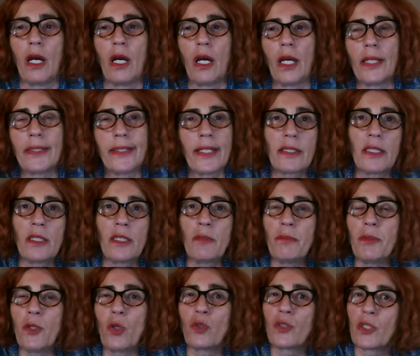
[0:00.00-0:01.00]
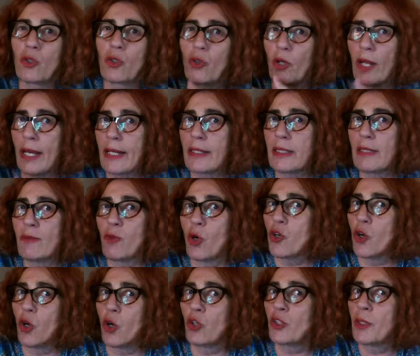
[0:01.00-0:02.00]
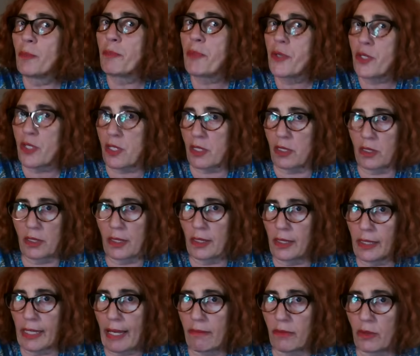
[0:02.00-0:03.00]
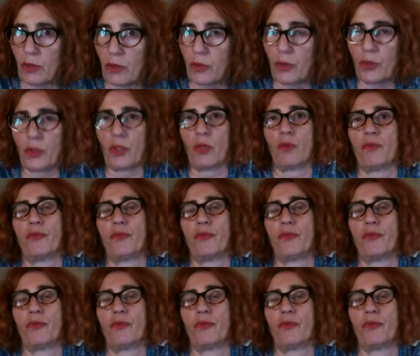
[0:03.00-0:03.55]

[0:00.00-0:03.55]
And that can be on a collective or on a personal level, you know.